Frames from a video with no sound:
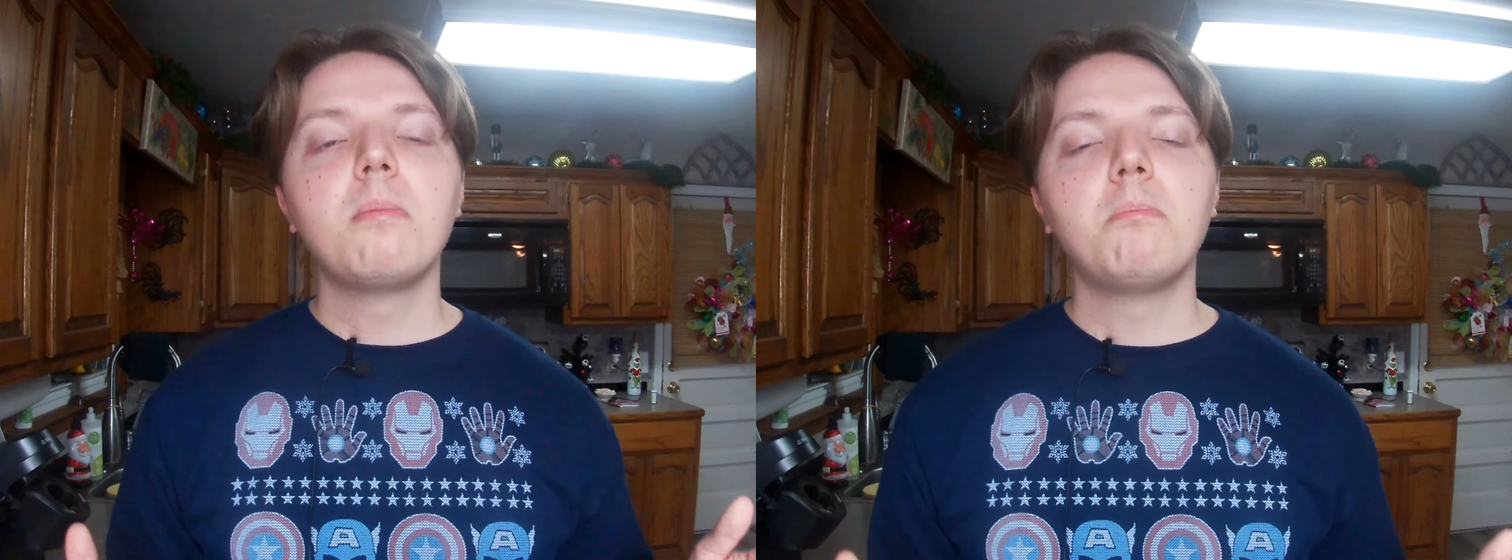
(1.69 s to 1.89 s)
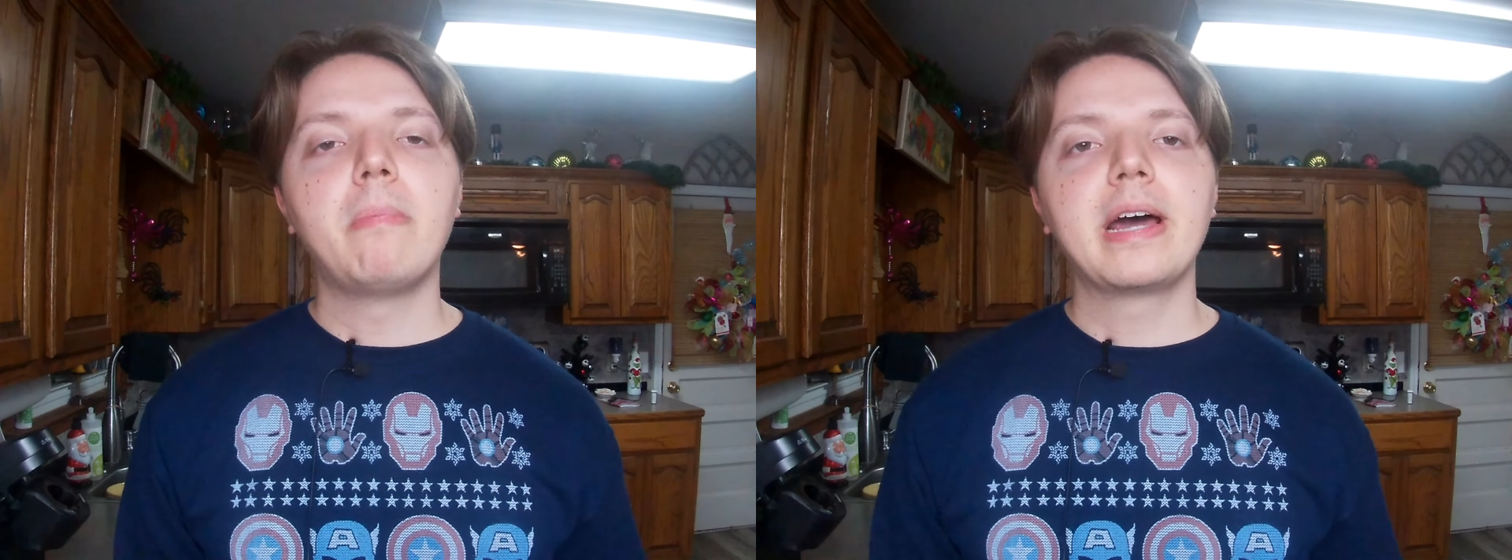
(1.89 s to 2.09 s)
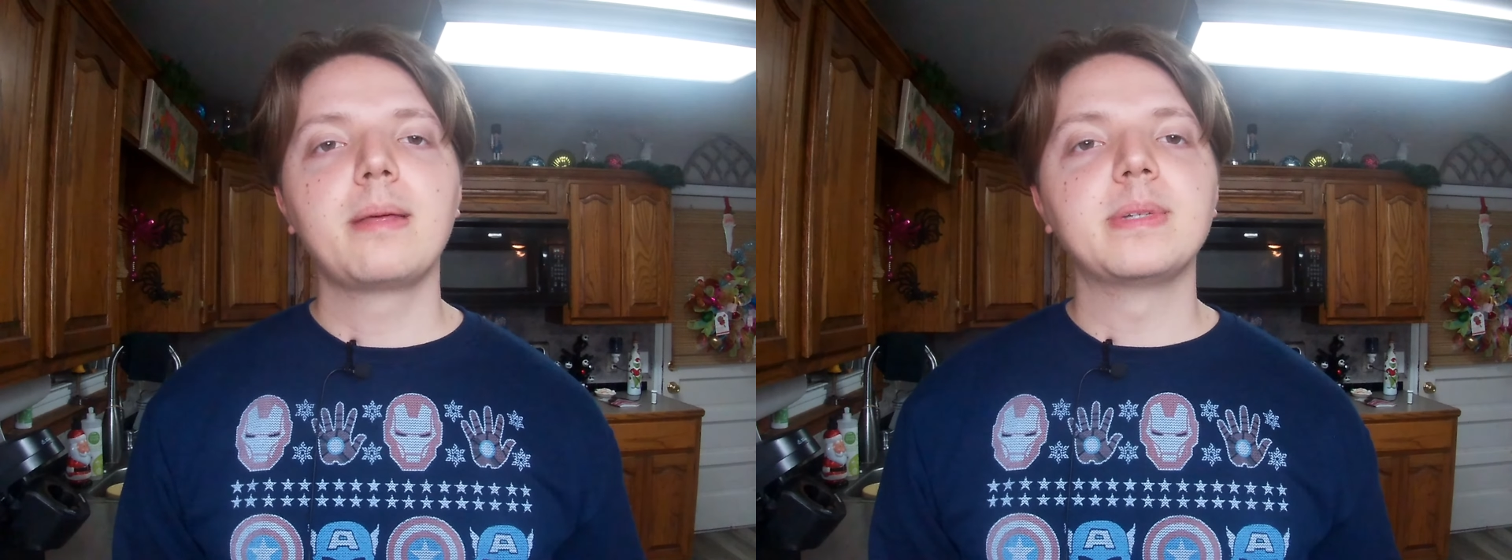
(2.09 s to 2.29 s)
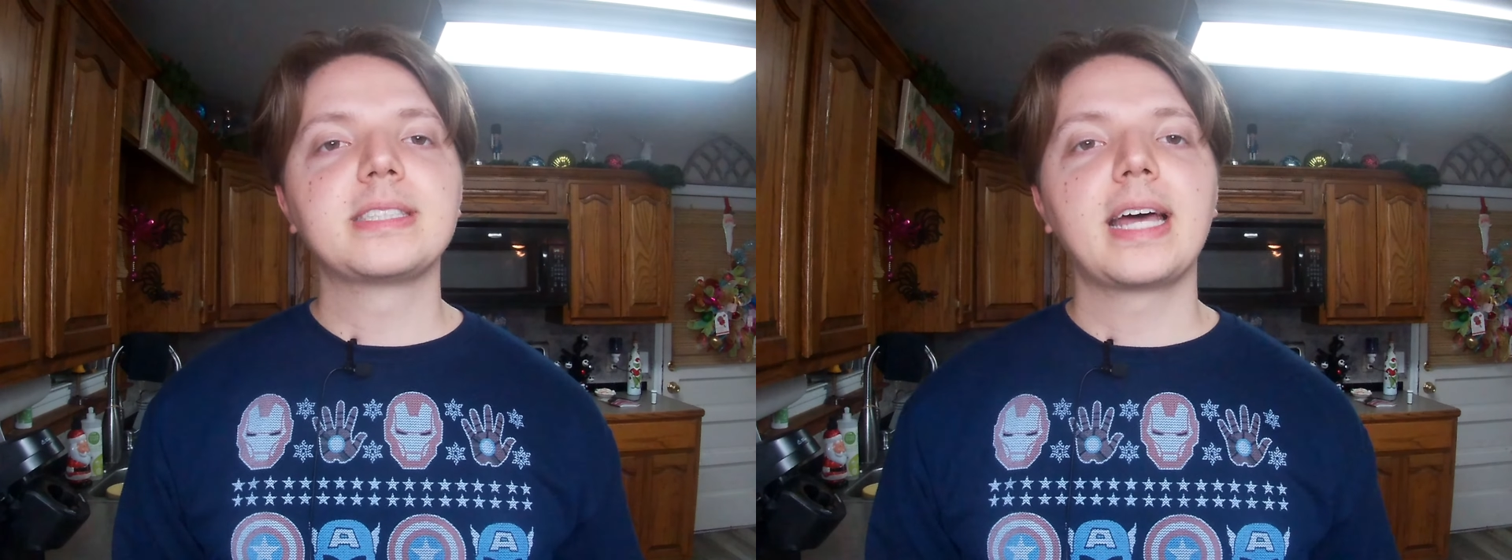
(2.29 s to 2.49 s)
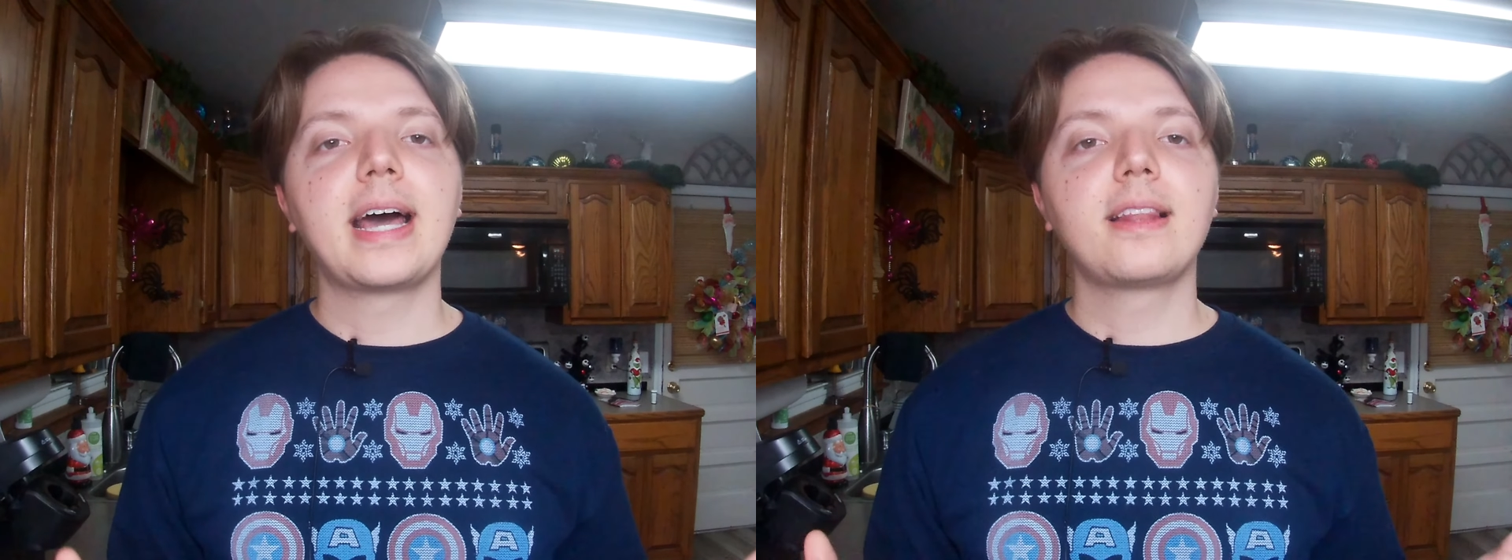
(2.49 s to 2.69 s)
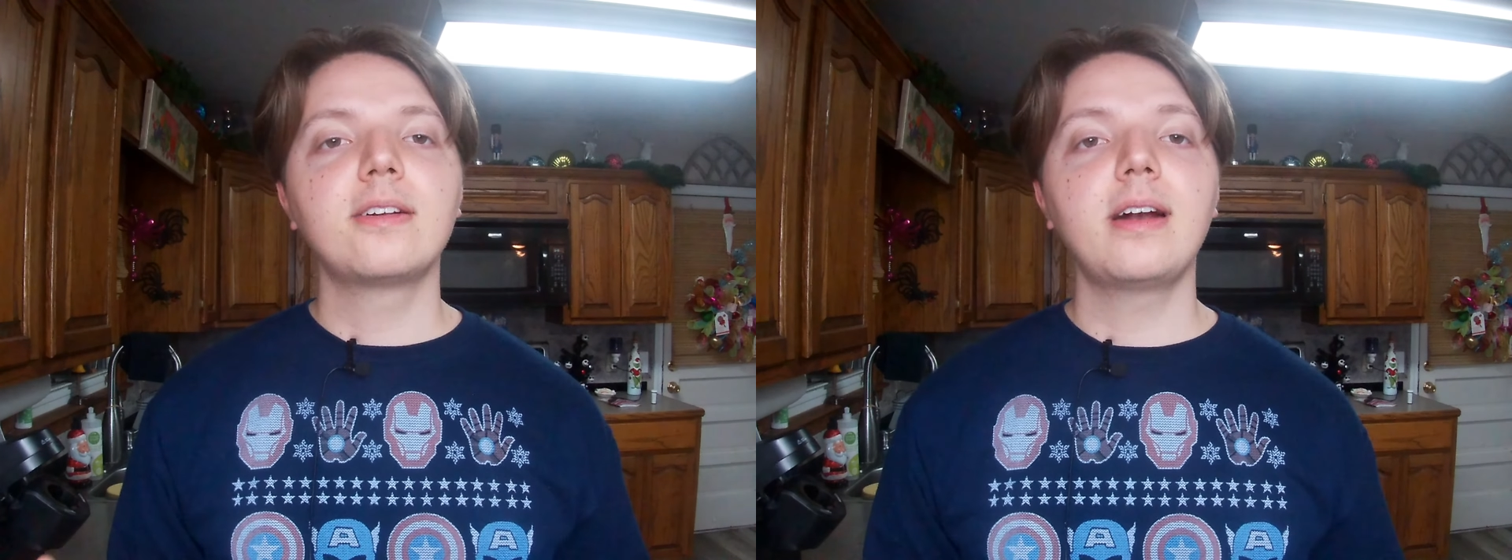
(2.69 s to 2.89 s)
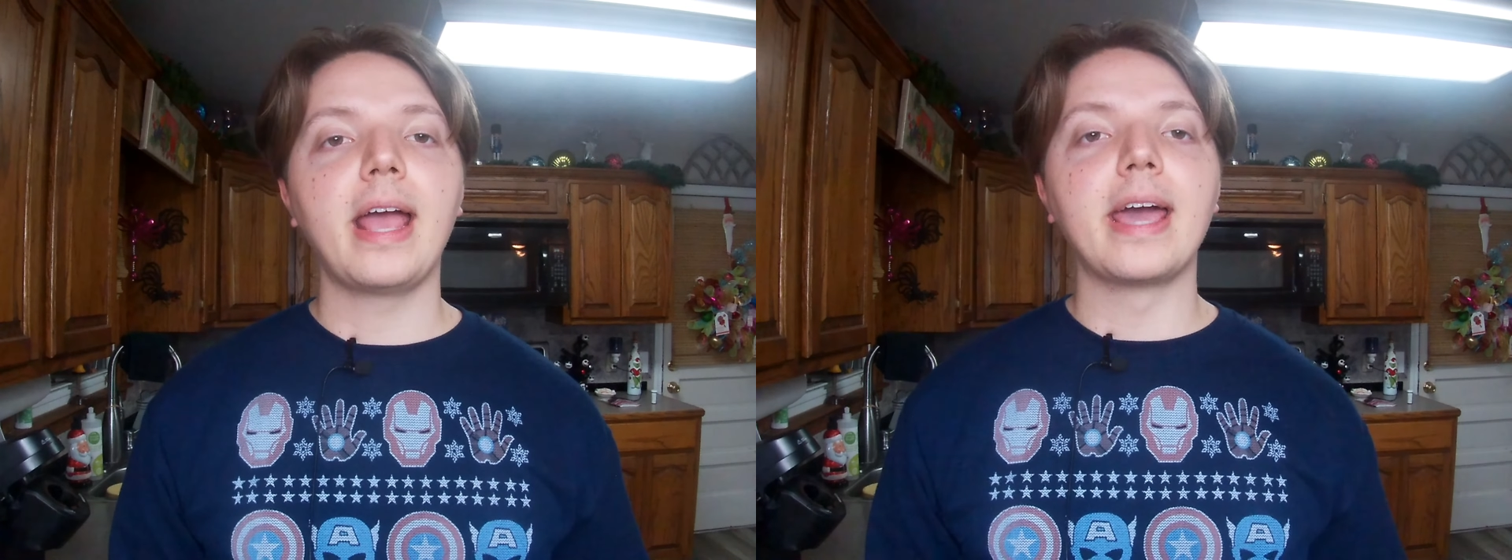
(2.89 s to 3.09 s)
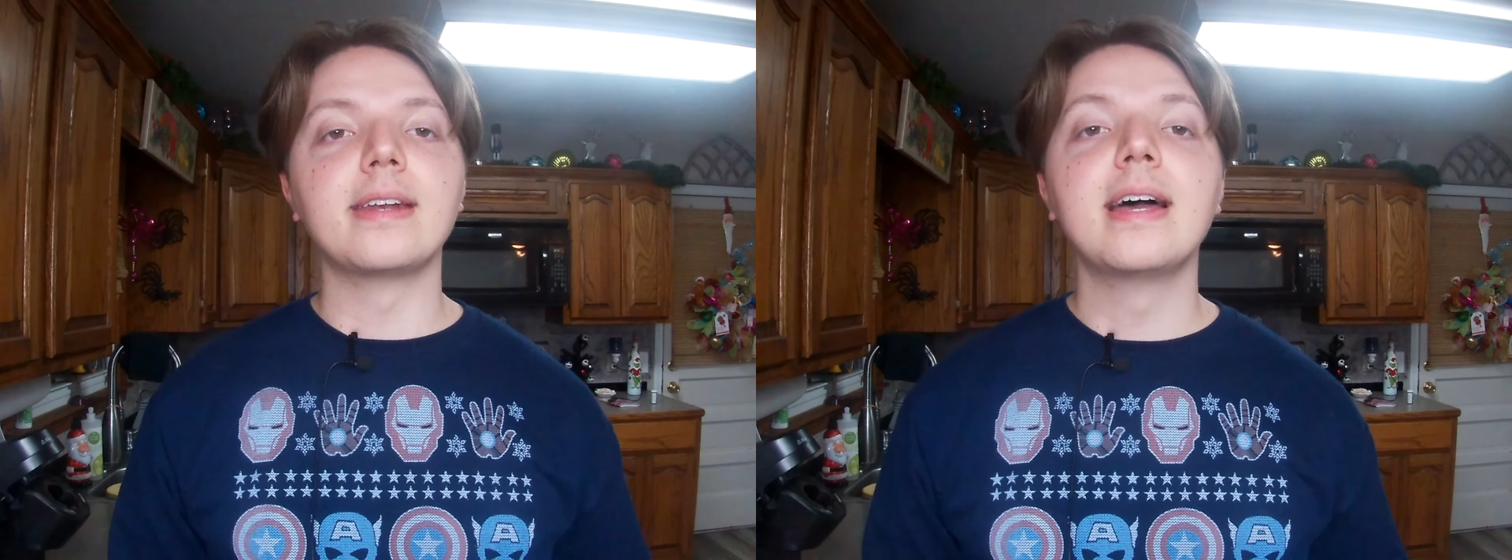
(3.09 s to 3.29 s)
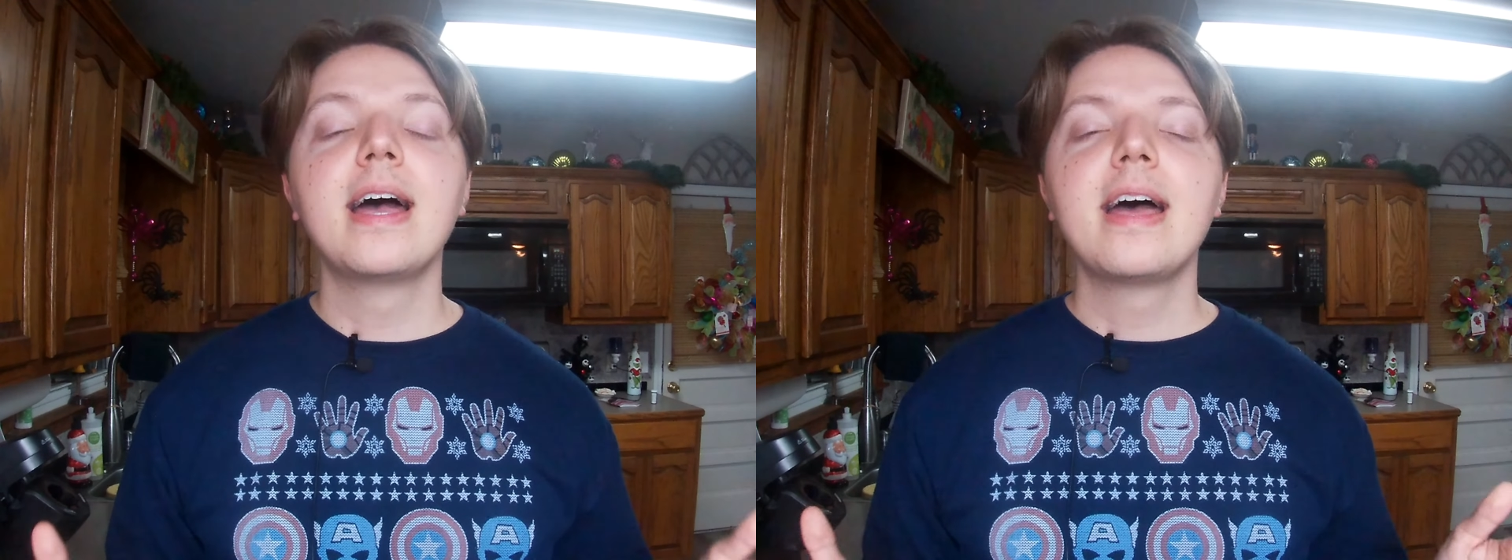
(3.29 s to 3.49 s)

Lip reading: My name is Tyler and